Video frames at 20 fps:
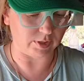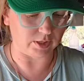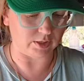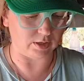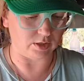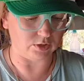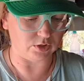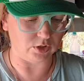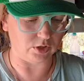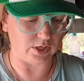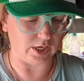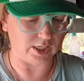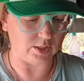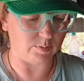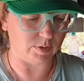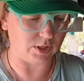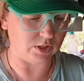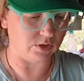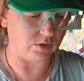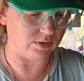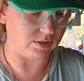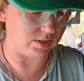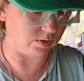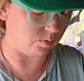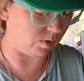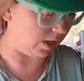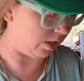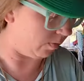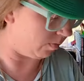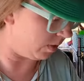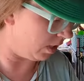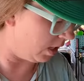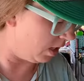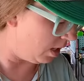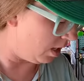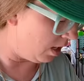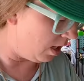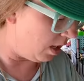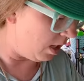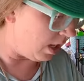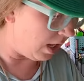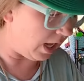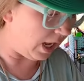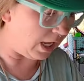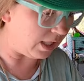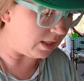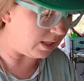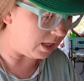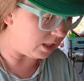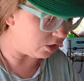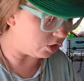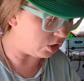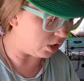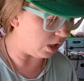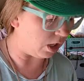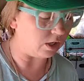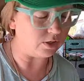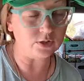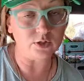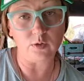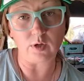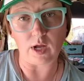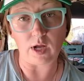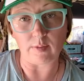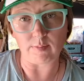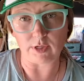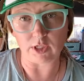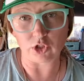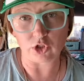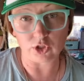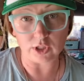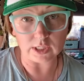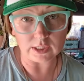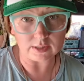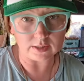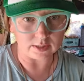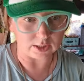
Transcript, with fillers: but I'll show you guys pictures as well. And then she also got me sheet